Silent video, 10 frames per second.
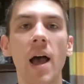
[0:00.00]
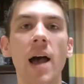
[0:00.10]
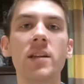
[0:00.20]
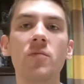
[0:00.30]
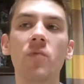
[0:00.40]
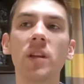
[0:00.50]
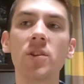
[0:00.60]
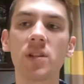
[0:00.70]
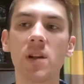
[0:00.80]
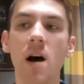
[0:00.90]
And it really
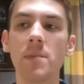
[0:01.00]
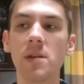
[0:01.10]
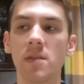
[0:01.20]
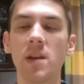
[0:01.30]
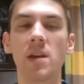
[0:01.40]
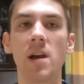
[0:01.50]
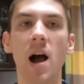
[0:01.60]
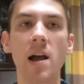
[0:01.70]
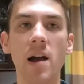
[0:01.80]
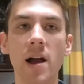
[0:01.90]
just got me thinking.
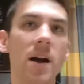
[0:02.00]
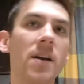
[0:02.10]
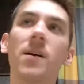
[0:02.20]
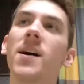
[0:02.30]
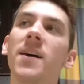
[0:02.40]
I